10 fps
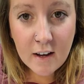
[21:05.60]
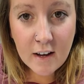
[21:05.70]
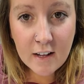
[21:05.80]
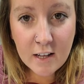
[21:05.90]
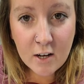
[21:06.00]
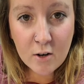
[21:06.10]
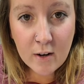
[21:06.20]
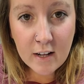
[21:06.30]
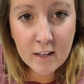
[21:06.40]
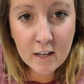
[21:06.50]
Hello,
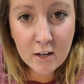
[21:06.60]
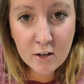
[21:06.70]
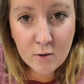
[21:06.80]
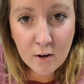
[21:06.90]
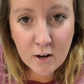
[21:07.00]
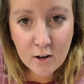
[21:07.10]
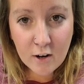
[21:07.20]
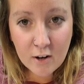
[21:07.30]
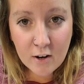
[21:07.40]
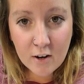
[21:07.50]
hello.
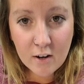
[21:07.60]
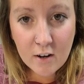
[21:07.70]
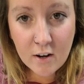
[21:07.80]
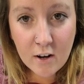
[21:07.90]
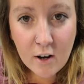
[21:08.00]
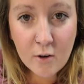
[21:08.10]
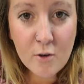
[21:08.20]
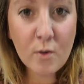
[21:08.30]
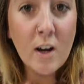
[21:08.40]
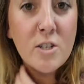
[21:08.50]
Oh,
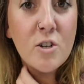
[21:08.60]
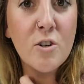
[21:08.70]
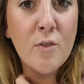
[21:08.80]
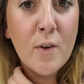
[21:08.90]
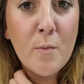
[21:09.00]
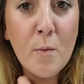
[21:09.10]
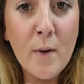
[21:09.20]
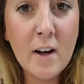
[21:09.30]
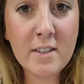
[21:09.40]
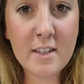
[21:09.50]
you got your November
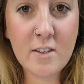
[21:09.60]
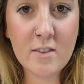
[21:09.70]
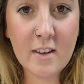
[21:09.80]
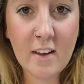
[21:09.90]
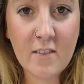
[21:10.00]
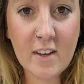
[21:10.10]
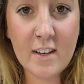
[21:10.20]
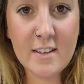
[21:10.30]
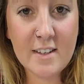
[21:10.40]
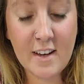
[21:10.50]
box and you love
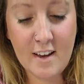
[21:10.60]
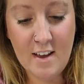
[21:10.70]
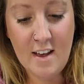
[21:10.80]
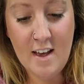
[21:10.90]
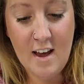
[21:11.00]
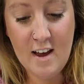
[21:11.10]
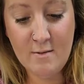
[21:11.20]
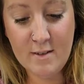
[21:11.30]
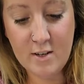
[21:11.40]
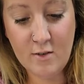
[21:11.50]
it. I
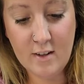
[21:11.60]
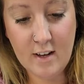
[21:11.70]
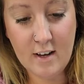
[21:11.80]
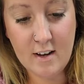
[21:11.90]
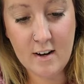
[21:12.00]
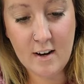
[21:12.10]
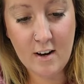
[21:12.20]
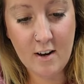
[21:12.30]
am so glad.